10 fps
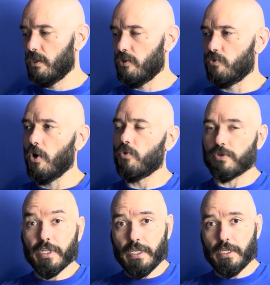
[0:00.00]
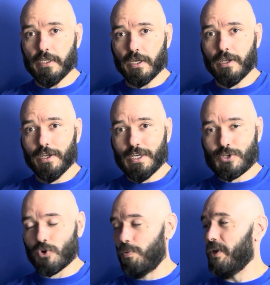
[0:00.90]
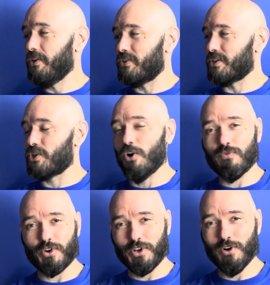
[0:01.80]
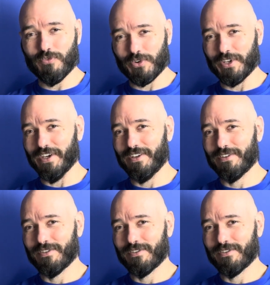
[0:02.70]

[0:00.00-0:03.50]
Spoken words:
You don't need to repeat this over and over again.